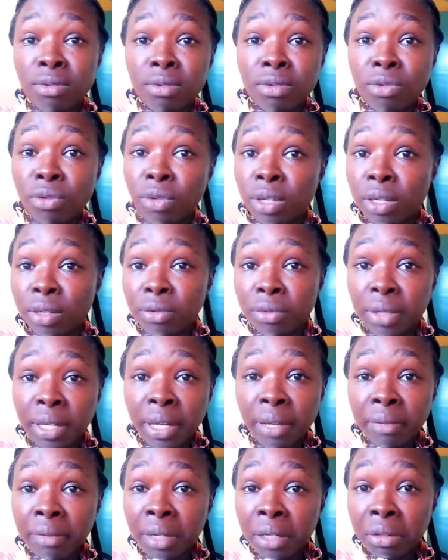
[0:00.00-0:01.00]
We
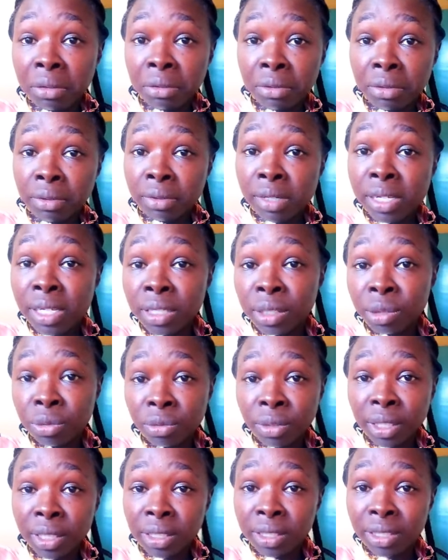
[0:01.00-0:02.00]
never know. Let's
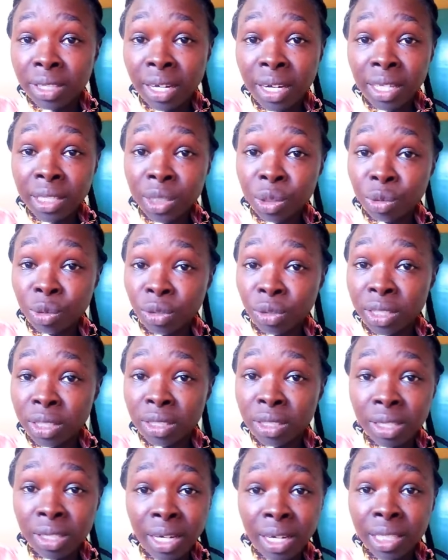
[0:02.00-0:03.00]
wait
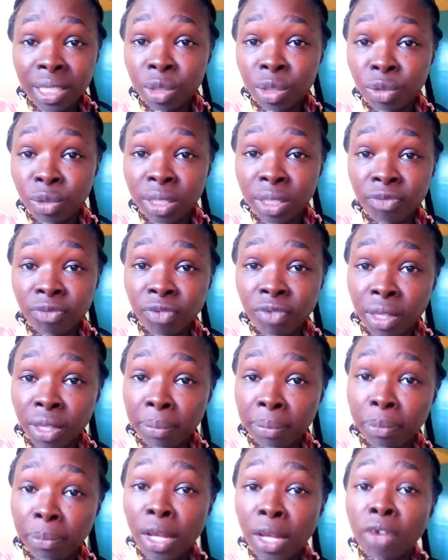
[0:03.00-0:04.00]
for
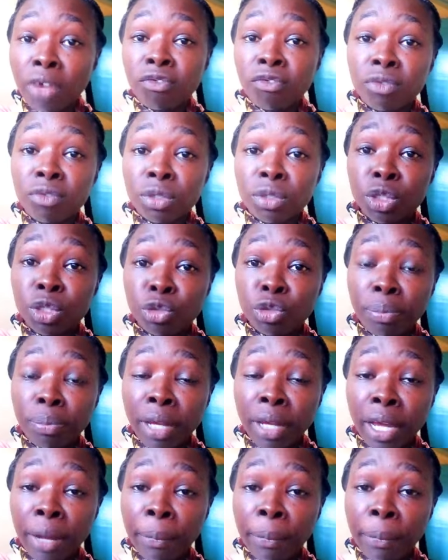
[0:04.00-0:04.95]
the fruit to bear.